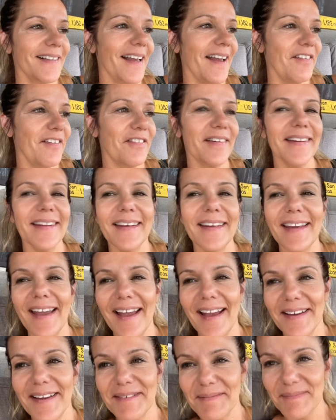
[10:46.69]
I really
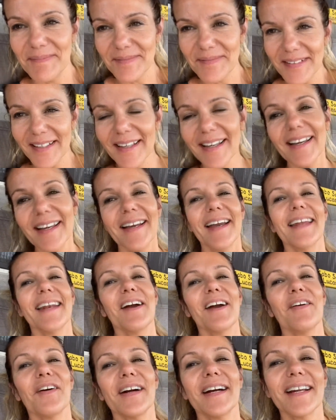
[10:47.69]
am. And I
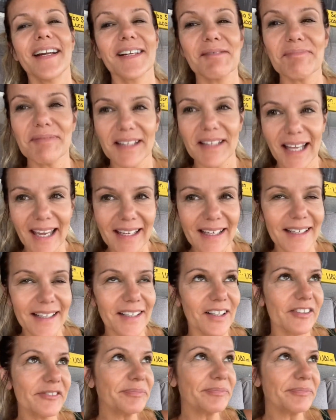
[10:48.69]
work in a plane. I know